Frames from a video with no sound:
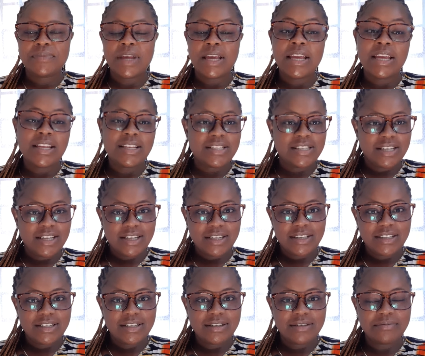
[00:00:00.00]
Eating
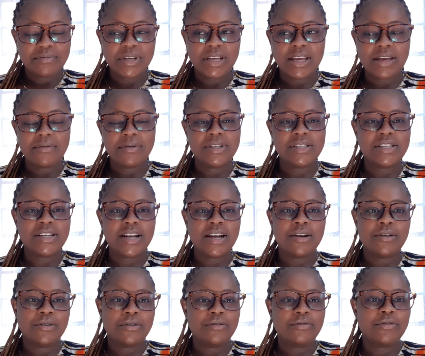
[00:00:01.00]
became a
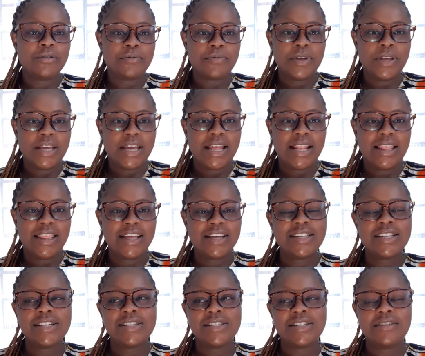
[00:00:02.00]
struggle for me, and that
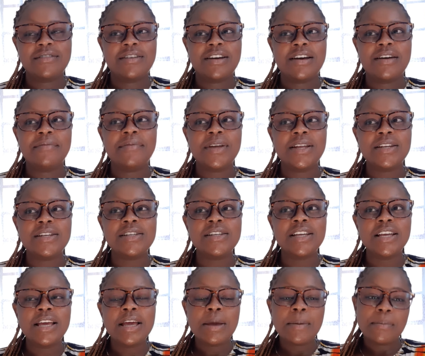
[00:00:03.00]
has never happened
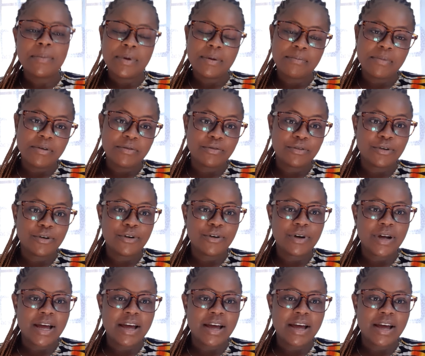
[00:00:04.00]
before.